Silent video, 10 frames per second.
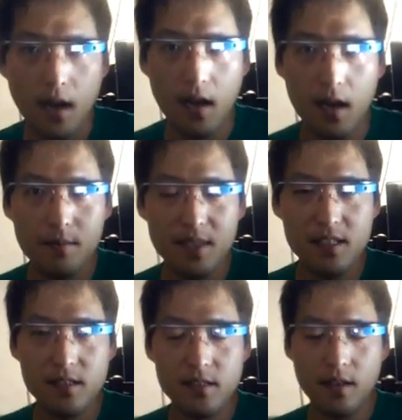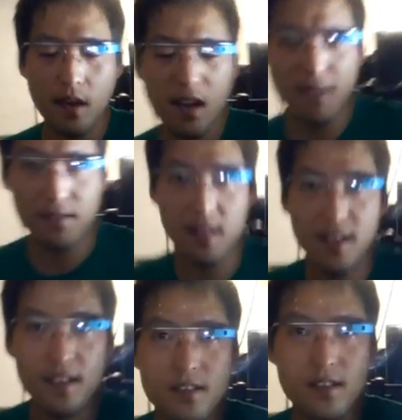Um, it's I'll have the
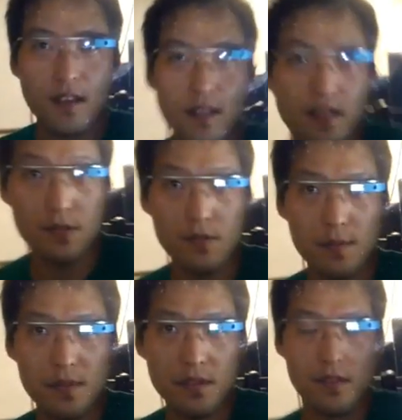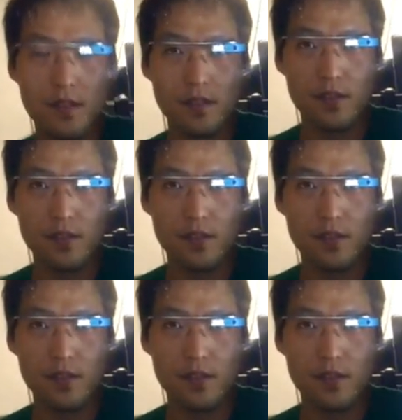links in the description,